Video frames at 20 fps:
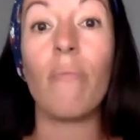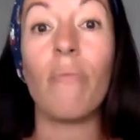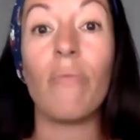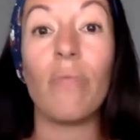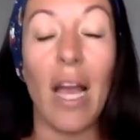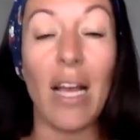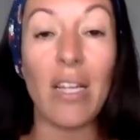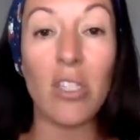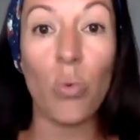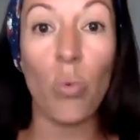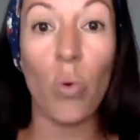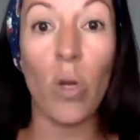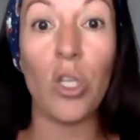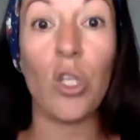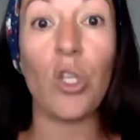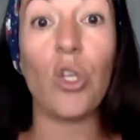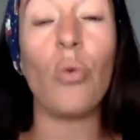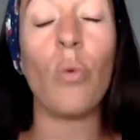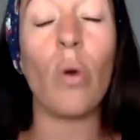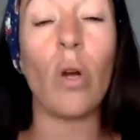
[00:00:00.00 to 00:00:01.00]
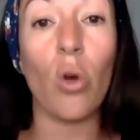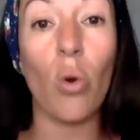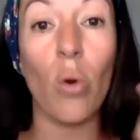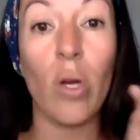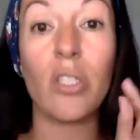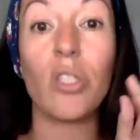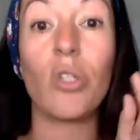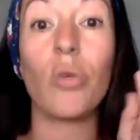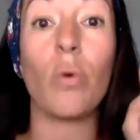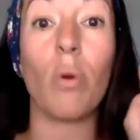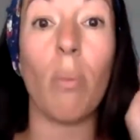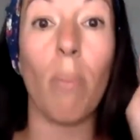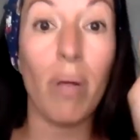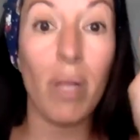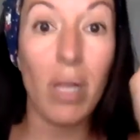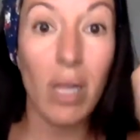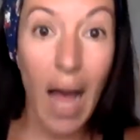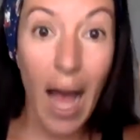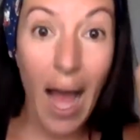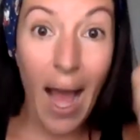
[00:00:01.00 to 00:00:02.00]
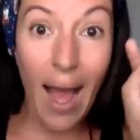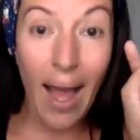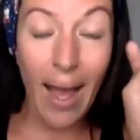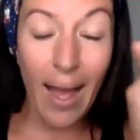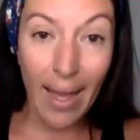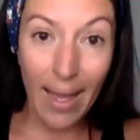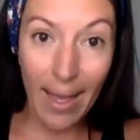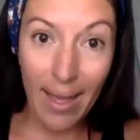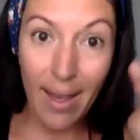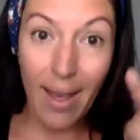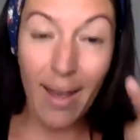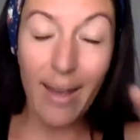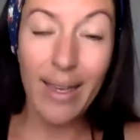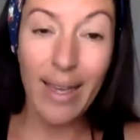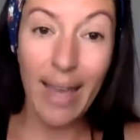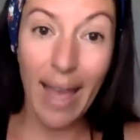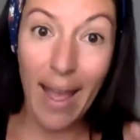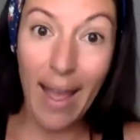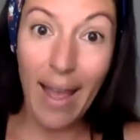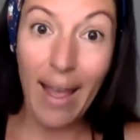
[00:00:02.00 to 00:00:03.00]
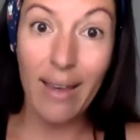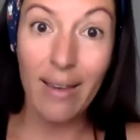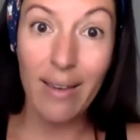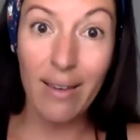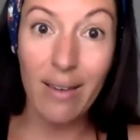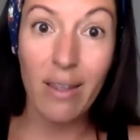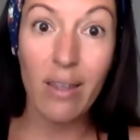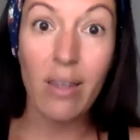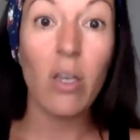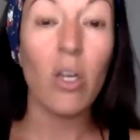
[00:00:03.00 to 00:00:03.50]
That's when you are going to reply again.